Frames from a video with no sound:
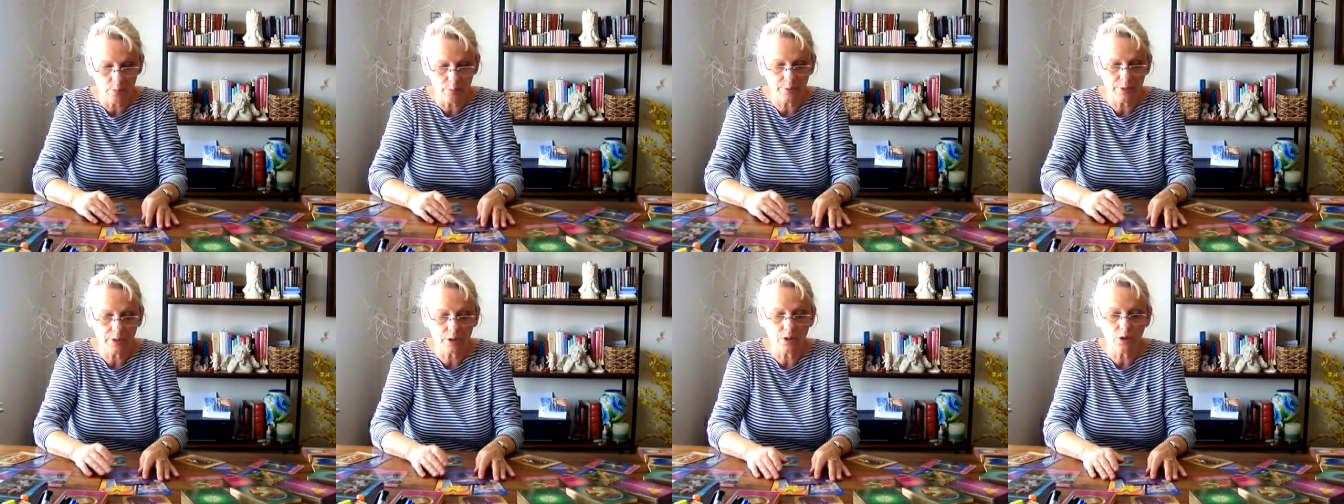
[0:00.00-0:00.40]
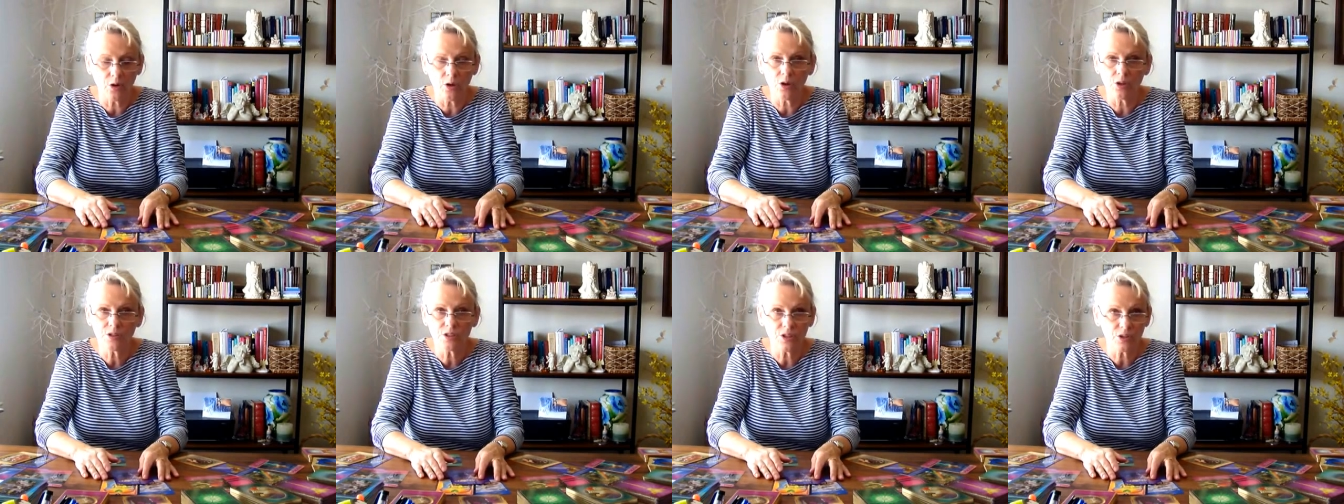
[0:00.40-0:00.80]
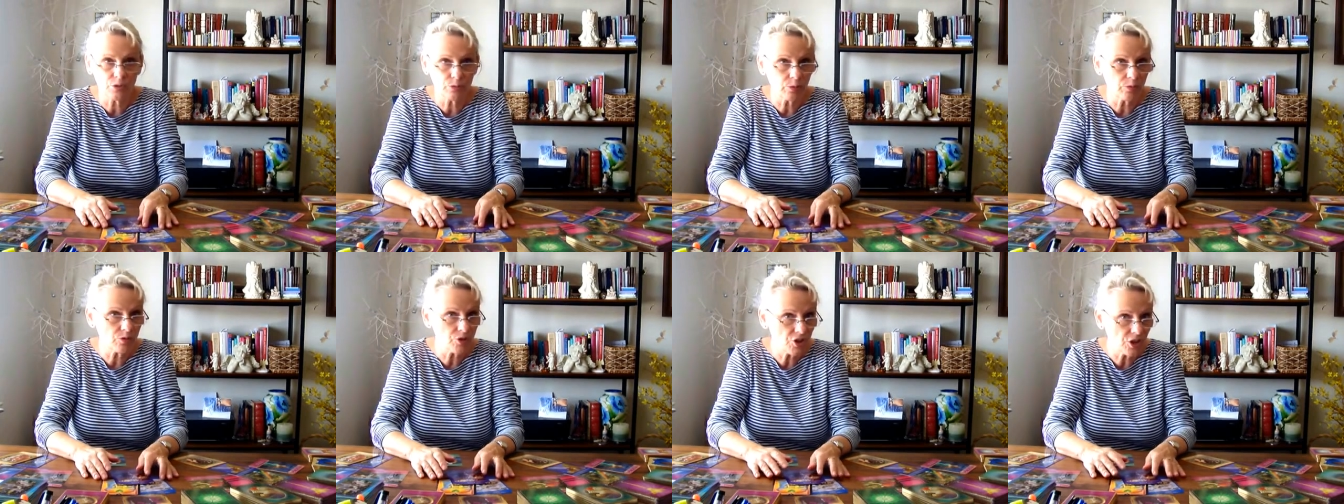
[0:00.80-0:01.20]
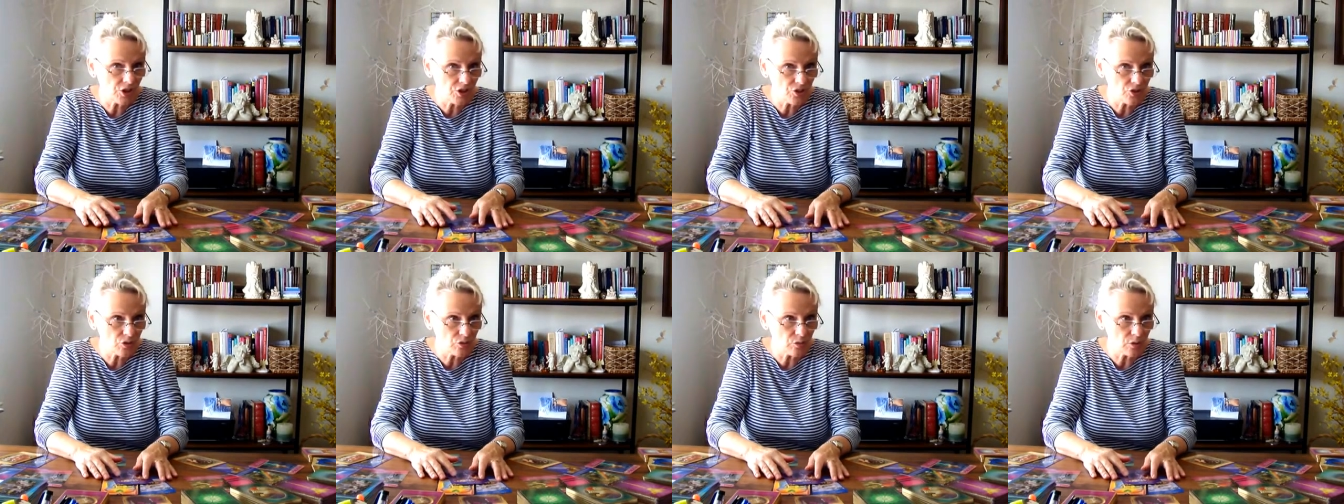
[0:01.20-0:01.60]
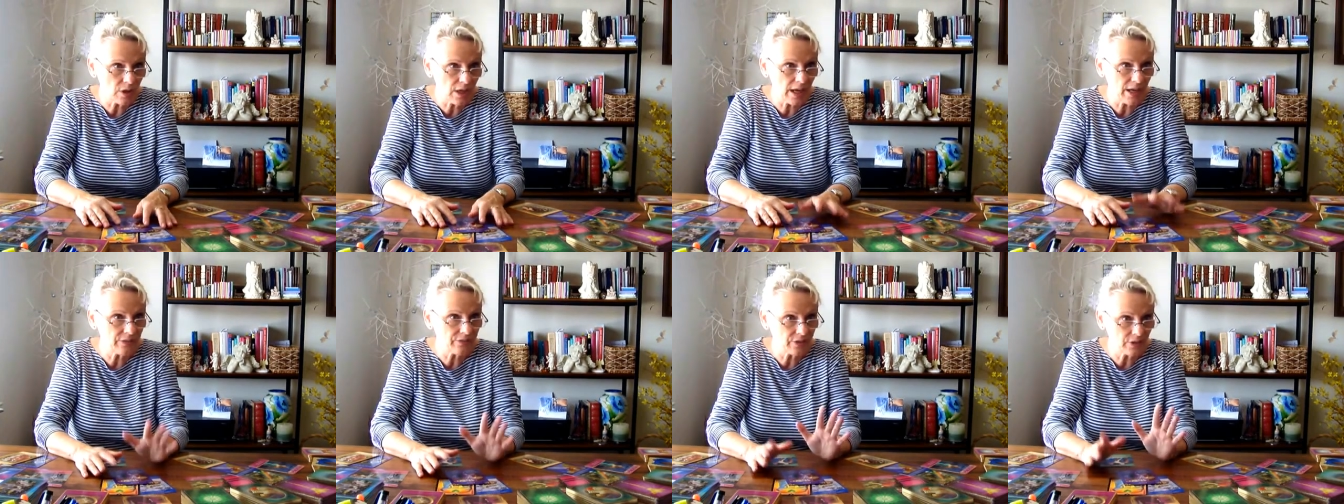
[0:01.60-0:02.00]
Because it will change your
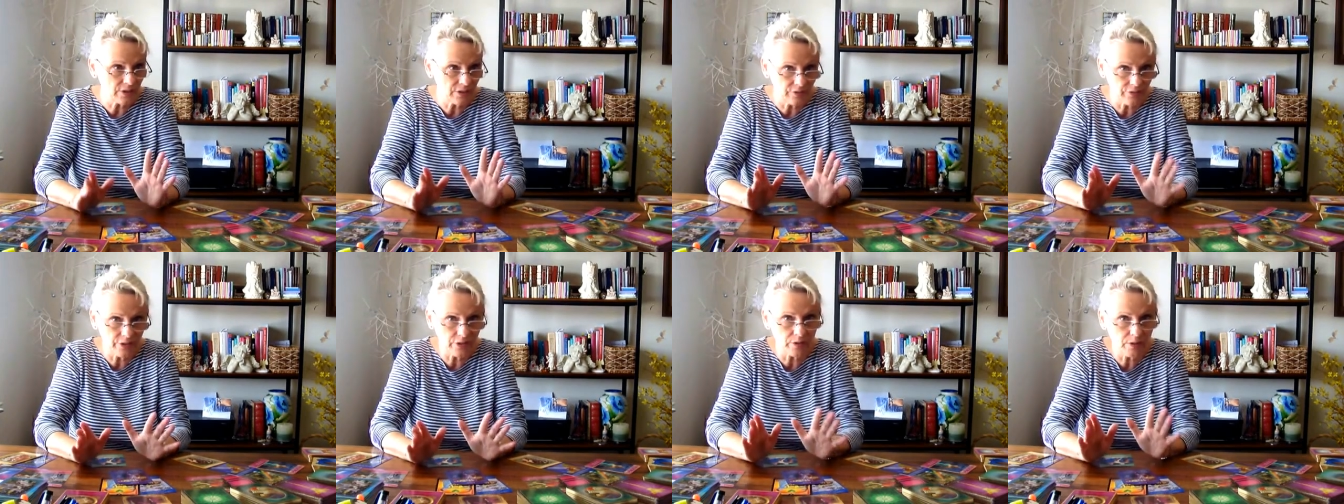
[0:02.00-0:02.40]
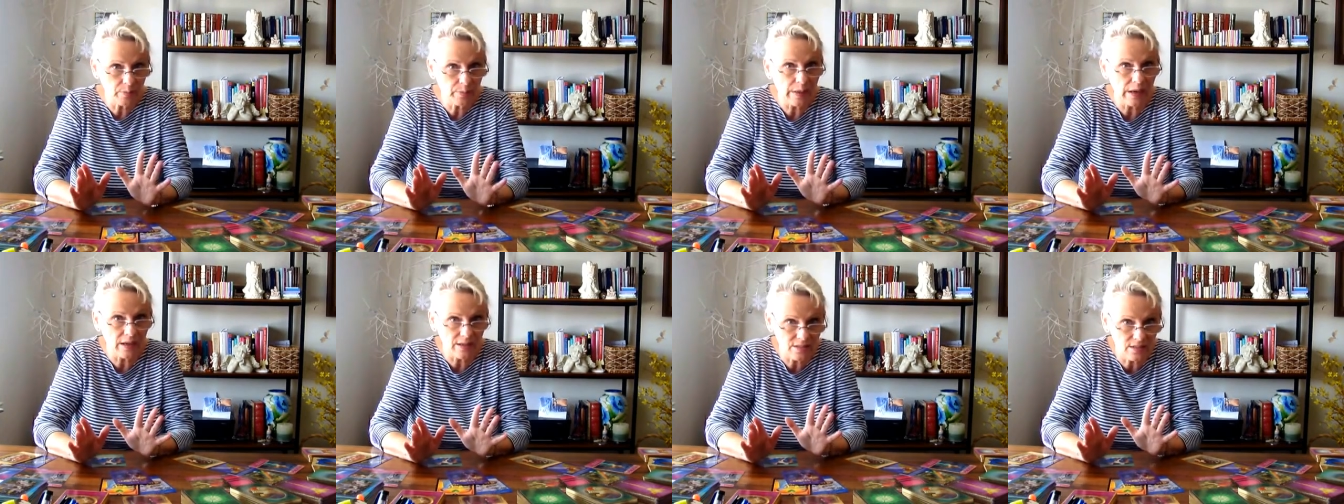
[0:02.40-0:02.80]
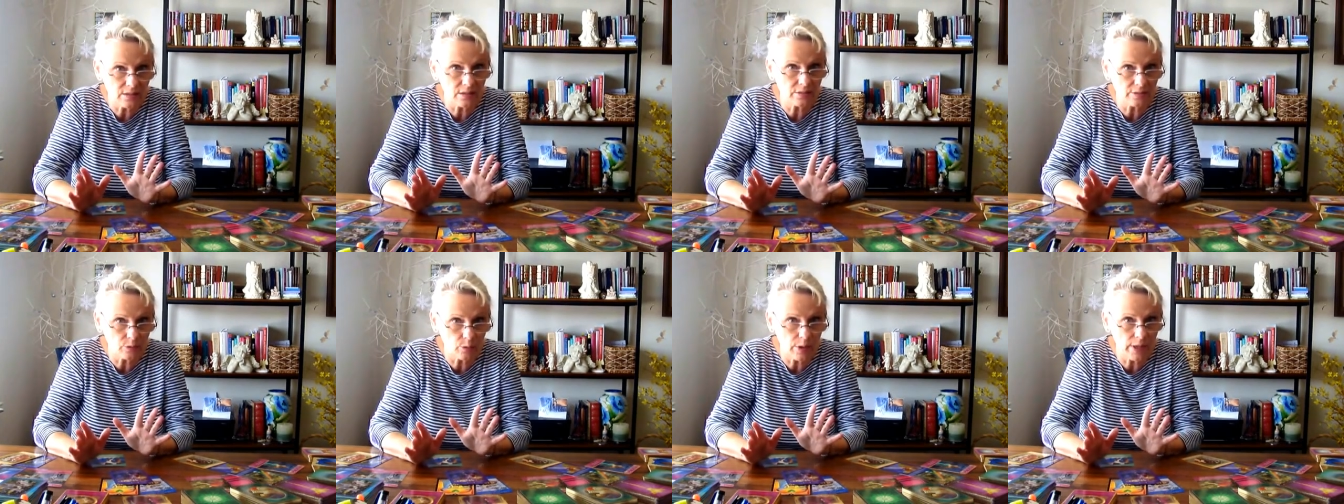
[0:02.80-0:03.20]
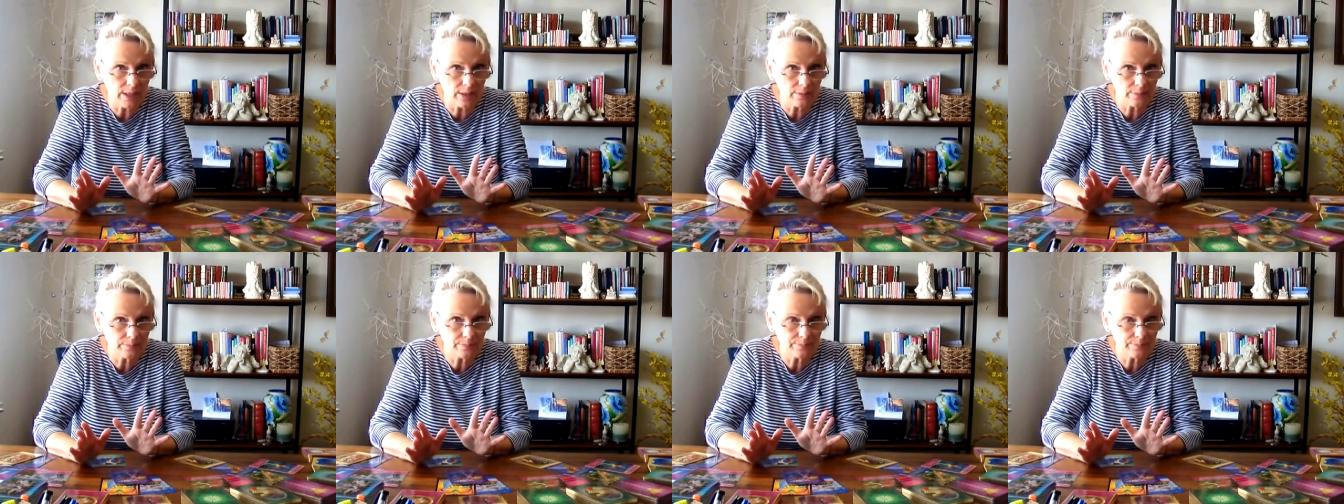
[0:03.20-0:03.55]
life in a very positive way.